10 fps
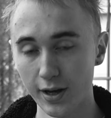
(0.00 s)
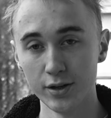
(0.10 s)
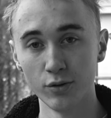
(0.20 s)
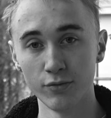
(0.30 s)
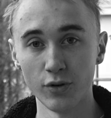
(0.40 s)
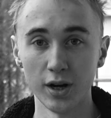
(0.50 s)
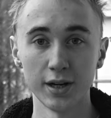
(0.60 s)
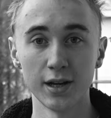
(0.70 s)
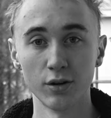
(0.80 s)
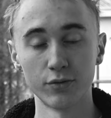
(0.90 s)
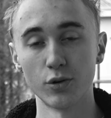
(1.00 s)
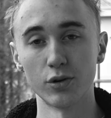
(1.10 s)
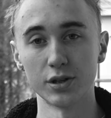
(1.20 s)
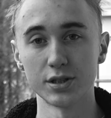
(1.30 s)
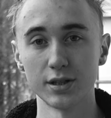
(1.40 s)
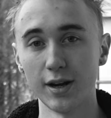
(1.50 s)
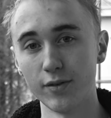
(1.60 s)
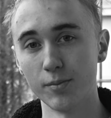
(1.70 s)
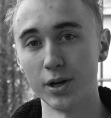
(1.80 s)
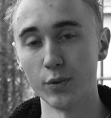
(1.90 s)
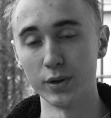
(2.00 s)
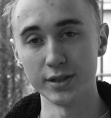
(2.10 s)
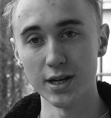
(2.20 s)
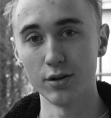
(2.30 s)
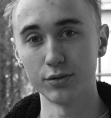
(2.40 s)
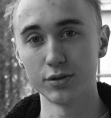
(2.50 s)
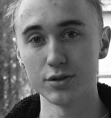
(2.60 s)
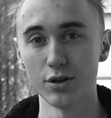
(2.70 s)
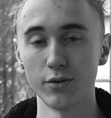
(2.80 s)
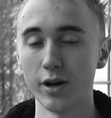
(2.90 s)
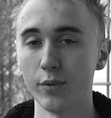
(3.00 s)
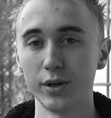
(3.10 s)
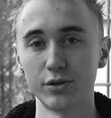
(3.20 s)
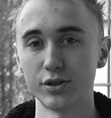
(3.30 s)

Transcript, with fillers: And on Friday, of course, everybody went out, so I went to